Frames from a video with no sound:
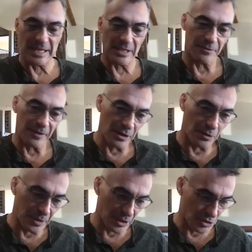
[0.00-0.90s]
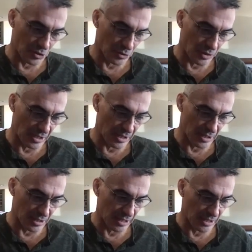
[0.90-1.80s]
In the final picture, they
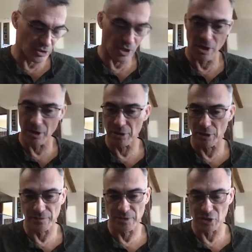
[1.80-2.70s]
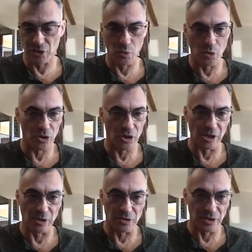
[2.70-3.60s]
did a ton of digital work and
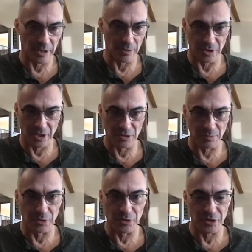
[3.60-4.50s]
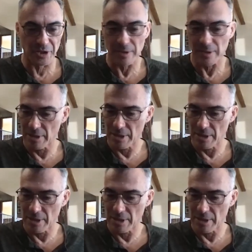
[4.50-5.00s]
it looks like it was against blue screen.